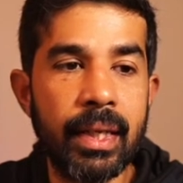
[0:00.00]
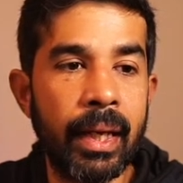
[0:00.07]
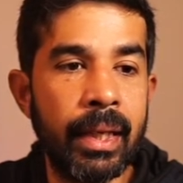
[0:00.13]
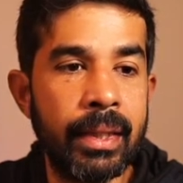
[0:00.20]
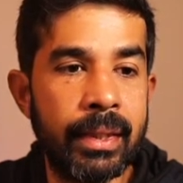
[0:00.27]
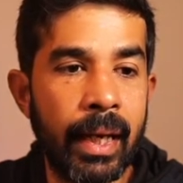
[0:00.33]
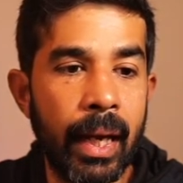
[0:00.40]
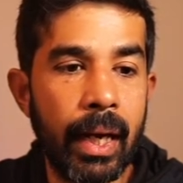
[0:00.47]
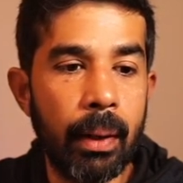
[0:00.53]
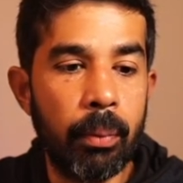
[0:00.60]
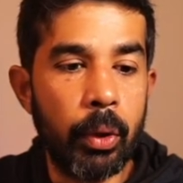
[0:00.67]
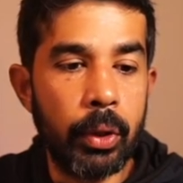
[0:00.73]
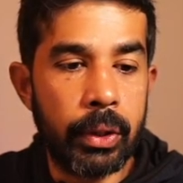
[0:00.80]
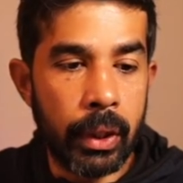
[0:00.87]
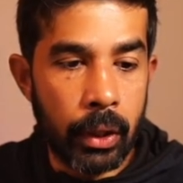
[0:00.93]
in
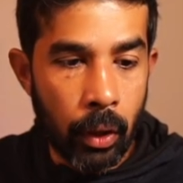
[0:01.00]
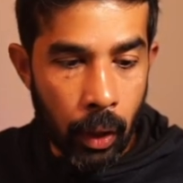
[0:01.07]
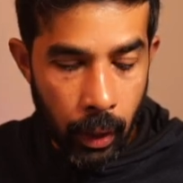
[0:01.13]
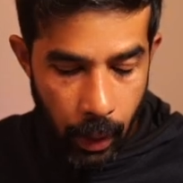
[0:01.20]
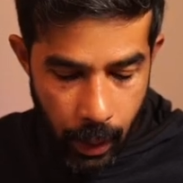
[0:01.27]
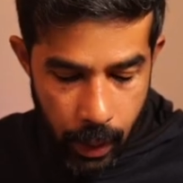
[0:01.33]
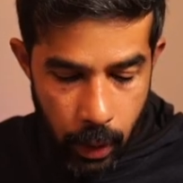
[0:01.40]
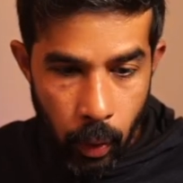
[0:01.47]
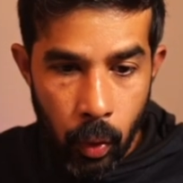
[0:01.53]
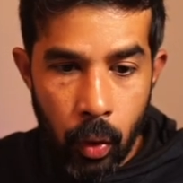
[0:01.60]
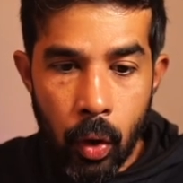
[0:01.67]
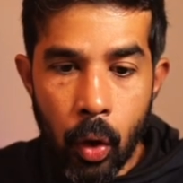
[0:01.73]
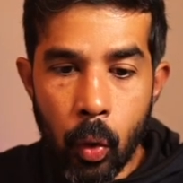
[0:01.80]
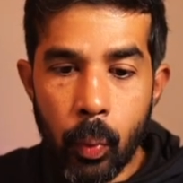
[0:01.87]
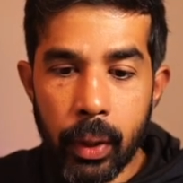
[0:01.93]
jwt.io,
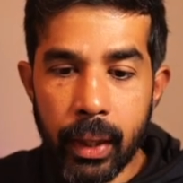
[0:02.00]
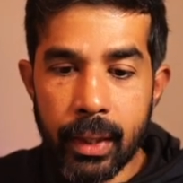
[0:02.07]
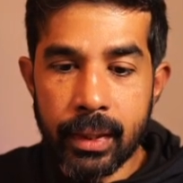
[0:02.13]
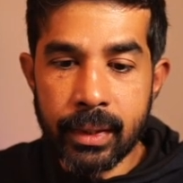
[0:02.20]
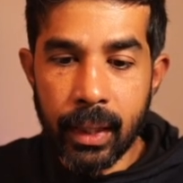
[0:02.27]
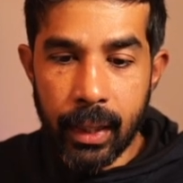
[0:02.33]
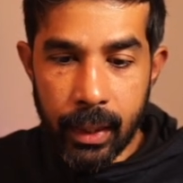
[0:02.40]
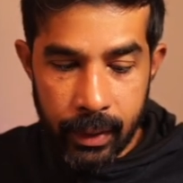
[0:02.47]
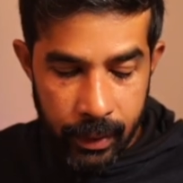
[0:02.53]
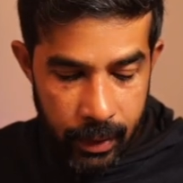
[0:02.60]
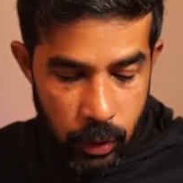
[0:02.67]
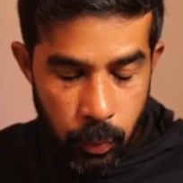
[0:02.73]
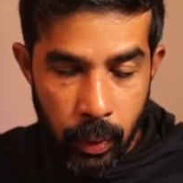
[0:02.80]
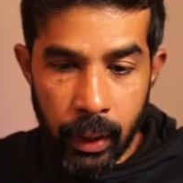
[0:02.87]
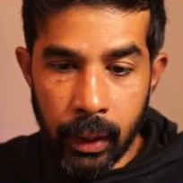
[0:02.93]
we can see
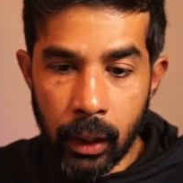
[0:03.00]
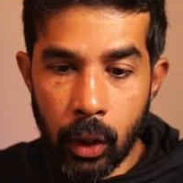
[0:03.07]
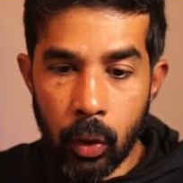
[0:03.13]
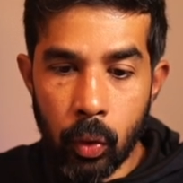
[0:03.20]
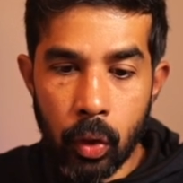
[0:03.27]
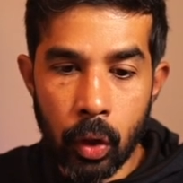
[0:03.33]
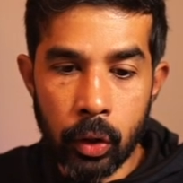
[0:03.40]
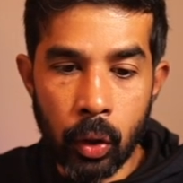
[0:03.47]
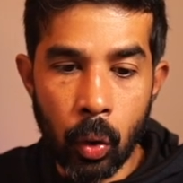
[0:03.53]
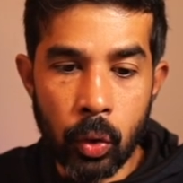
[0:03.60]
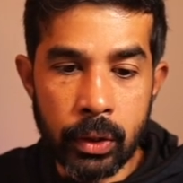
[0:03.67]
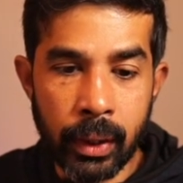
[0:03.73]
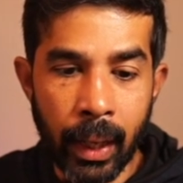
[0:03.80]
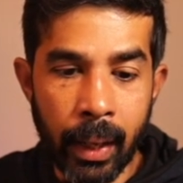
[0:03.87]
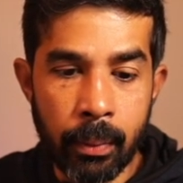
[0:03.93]
this will include
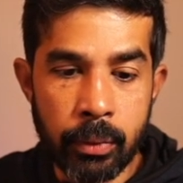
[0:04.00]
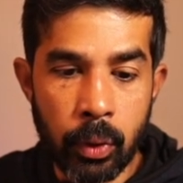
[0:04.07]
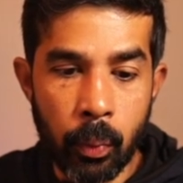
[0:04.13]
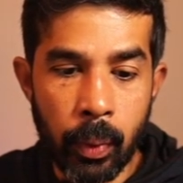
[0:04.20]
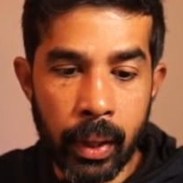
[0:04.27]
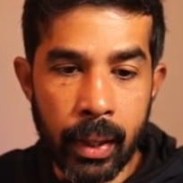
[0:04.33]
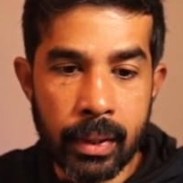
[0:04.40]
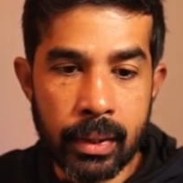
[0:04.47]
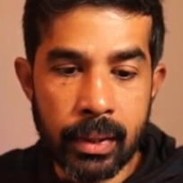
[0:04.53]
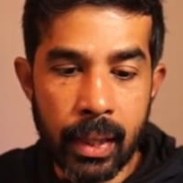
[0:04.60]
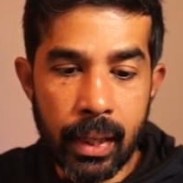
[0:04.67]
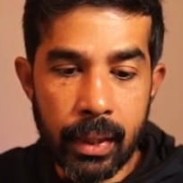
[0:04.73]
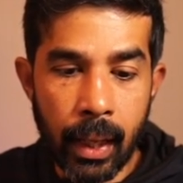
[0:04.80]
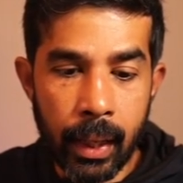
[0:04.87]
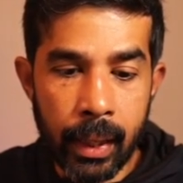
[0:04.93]
those claims. So we
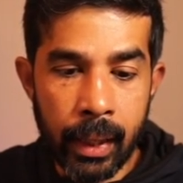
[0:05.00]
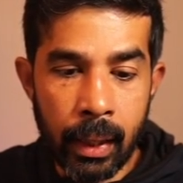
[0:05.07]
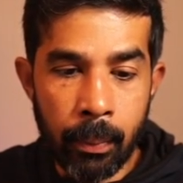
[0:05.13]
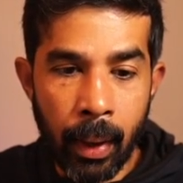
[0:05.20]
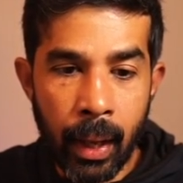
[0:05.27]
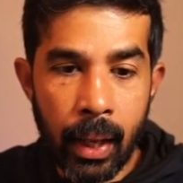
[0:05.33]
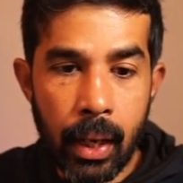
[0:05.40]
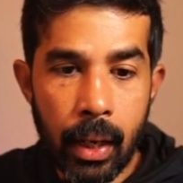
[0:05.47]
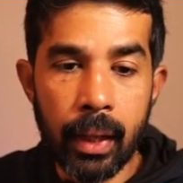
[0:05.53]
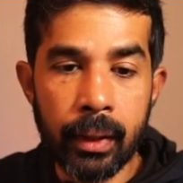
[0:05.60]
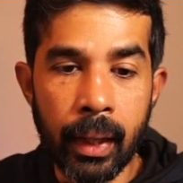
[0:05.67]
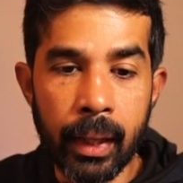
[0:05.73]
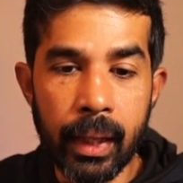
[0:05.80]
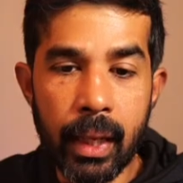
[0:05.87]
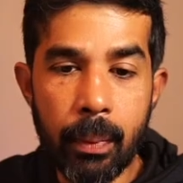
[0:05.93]
see the email,
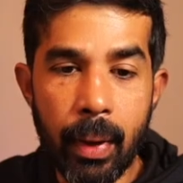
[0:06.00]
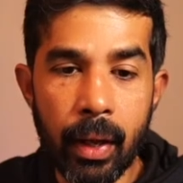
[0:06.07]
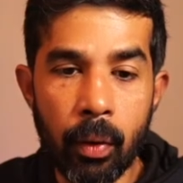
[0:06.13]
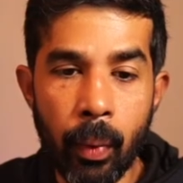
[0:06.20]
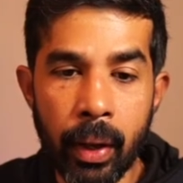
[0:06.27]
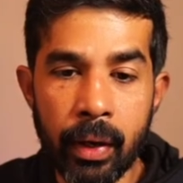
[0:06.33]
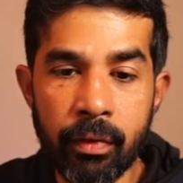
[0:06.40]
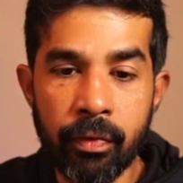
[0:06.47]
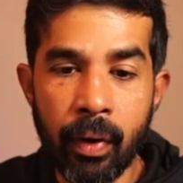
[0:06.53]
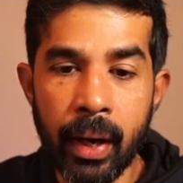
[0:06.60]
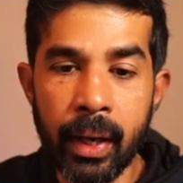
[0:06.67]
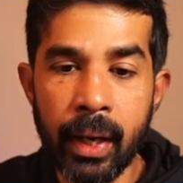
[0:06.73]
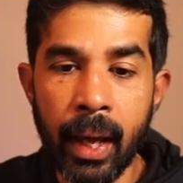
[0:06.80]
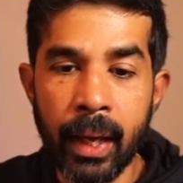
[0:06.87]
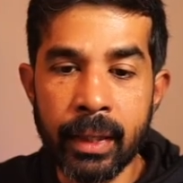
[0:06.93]
the email
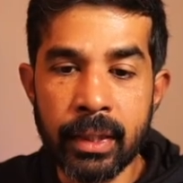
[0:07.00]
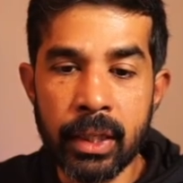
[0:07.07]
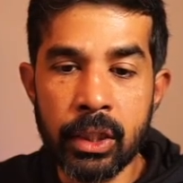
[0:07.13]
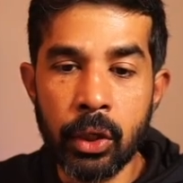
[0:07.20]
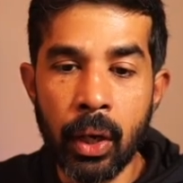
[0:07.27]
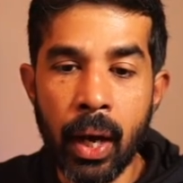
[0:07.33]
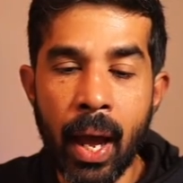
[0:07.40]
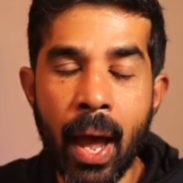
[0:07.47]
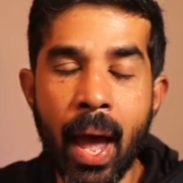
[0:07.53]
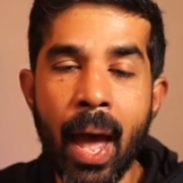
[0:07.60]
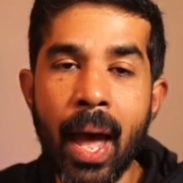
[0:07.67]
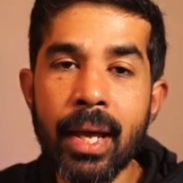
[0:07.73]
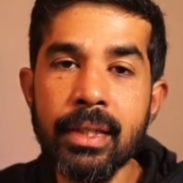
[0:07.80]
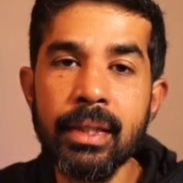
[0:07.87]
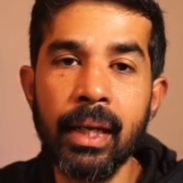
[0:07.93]
verified, etc.
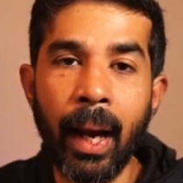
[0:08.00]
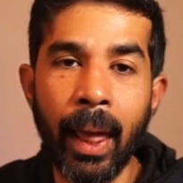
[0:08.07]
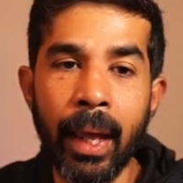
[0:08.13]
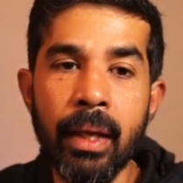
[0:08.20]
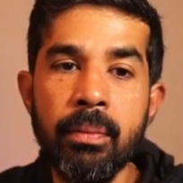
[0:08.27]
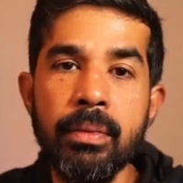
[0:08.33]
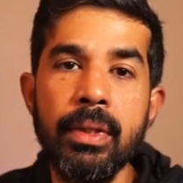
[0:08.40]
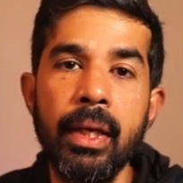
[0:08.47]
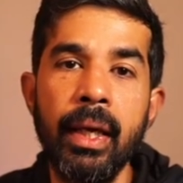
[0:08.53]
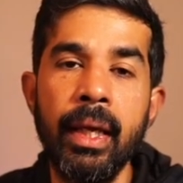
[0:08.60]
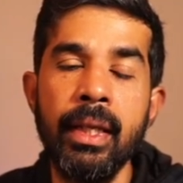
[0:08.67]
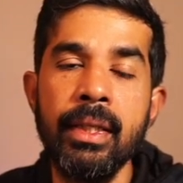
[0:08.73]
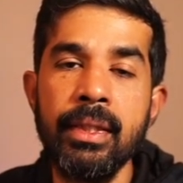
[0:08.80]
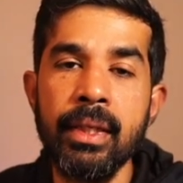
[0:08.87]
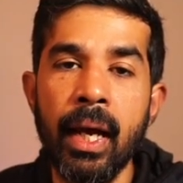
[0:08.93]
as claims
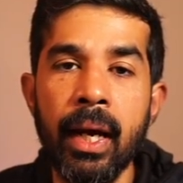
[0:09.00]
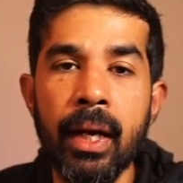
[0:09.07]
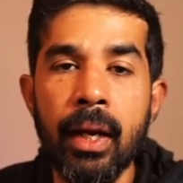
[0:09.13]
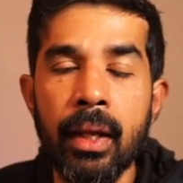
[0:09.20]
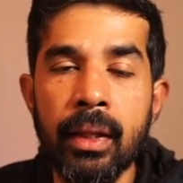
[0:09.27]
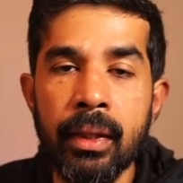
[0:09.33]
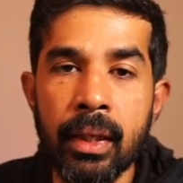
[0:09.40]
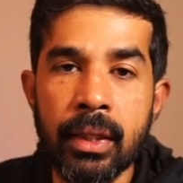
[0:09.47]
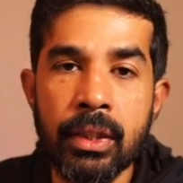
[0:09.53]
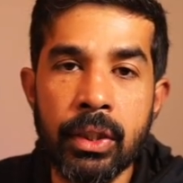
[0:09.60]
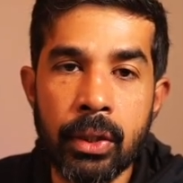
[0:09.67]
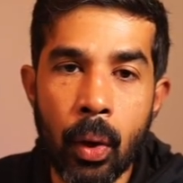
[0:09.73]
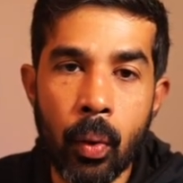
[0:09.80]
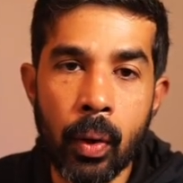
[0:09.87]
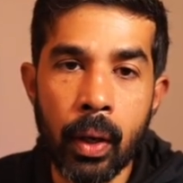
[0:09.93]
inside this
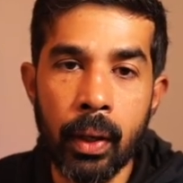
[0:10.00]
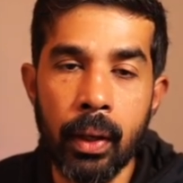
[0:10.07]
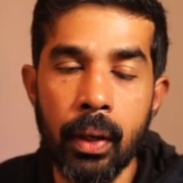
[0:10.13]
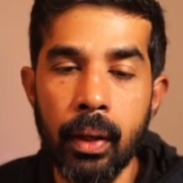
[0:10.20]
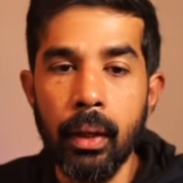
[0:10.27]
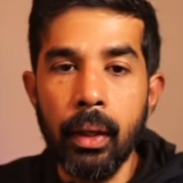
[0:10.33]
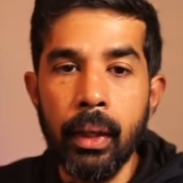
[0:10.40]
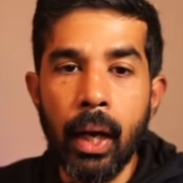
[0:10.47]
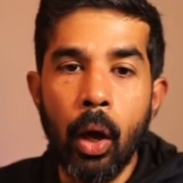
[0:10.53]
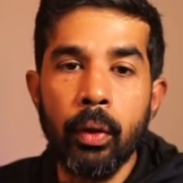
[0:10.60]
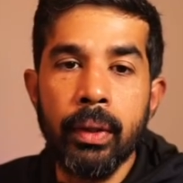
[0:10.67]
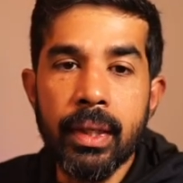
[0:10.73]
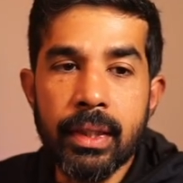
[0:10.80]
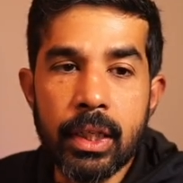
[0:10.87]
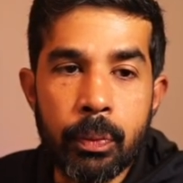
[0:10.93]
token. Now
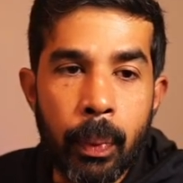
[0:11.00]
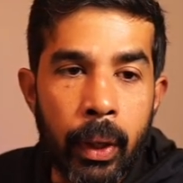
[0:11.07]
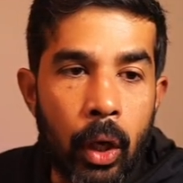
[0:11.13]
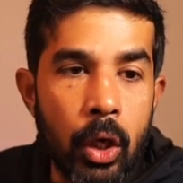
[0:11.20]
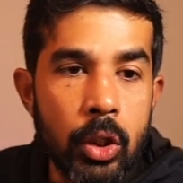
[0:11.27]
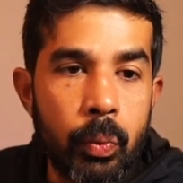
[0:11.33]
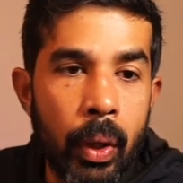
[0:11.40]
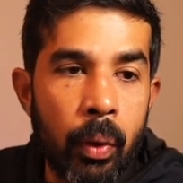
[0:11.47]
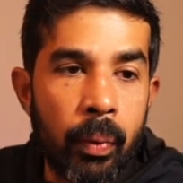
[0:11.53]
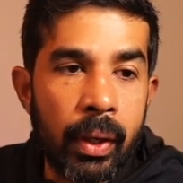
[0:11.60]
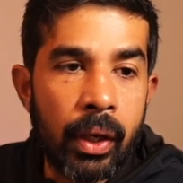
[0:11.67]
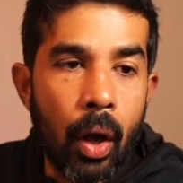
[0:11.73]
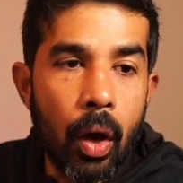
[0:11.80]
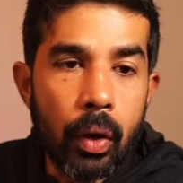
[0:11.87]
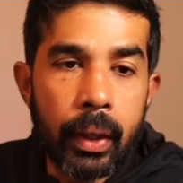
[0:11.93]
this is because when we
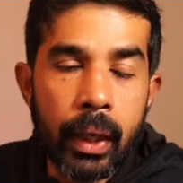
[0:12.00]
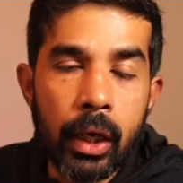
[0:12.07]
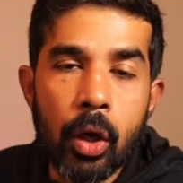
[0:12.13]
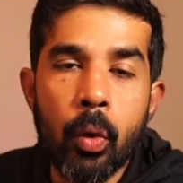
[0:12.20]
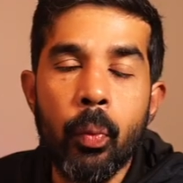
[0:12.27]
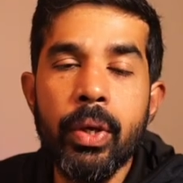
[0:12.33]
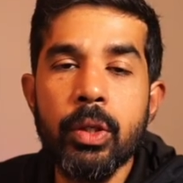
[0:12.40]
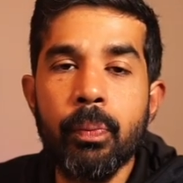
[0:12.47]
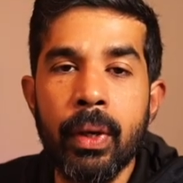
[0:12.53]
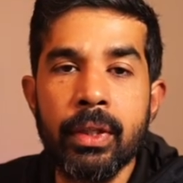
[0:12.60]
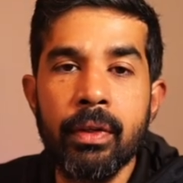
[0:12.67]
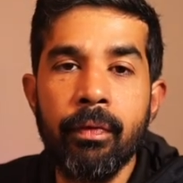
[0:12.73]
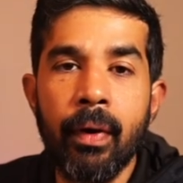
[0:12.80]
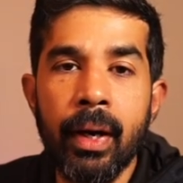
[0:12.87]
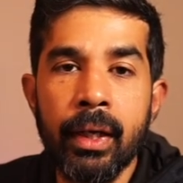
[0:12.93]
logged in, we
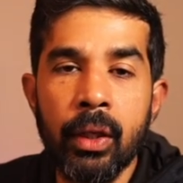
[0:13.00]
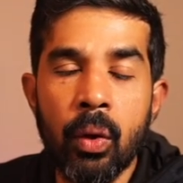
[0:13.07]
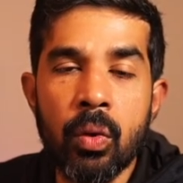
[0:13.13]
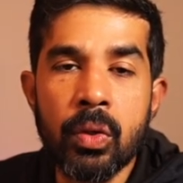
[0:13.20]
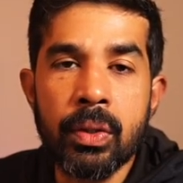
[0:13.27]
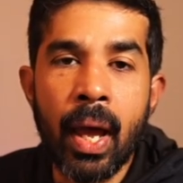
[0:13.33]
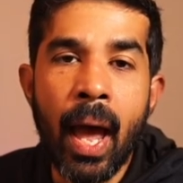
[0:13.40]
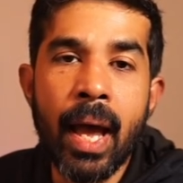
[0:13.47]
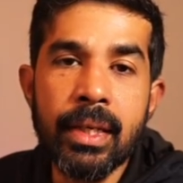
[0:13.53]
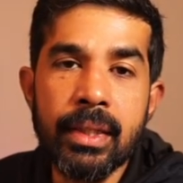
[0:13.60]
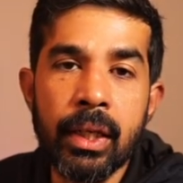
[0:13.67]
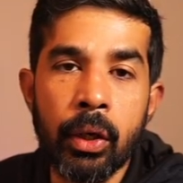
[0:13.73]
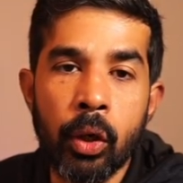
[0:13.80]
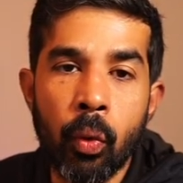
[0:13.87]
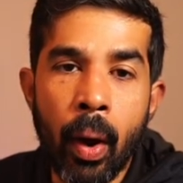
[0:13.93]
specified those as
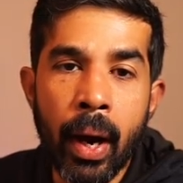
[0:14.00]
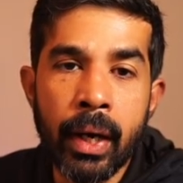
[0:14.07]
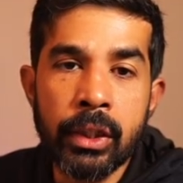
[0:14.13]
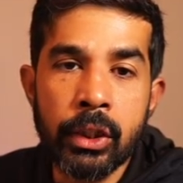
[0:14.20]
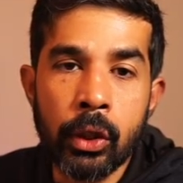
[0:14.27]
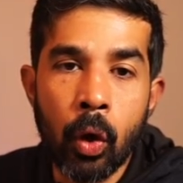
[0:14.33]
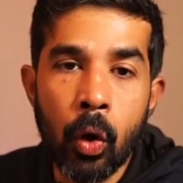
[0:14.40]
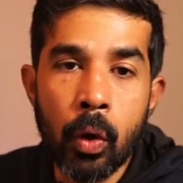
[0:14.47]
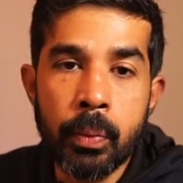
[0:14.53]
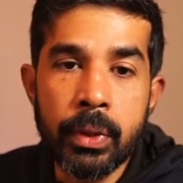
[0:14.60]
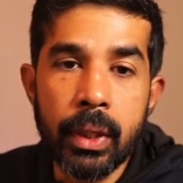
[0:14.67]
the required scopes